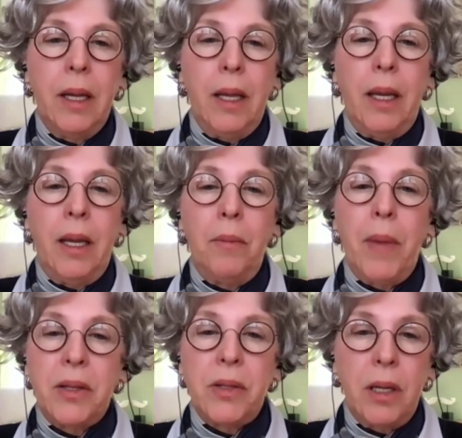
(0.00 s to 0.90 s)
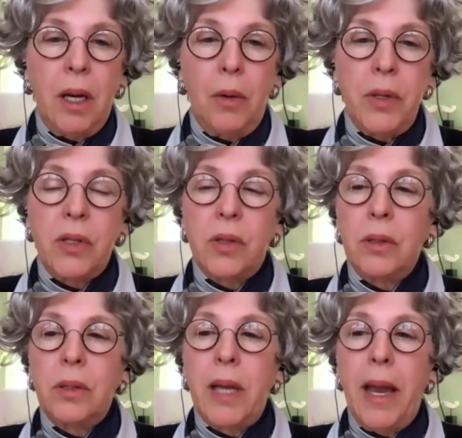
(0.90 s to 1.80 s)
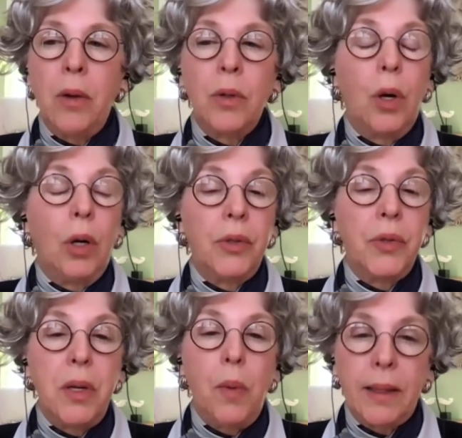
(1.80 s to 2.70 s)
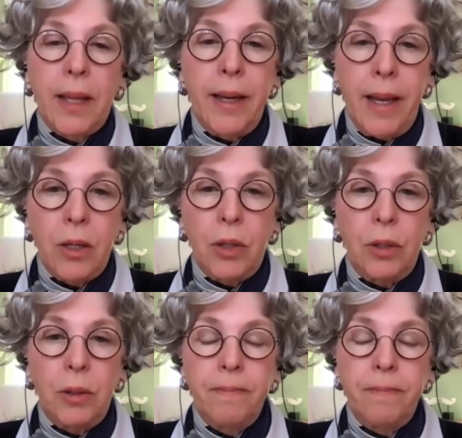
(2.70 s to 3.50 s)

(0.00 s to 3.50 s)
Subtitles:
in Mexico, this town called Zihuatanejo.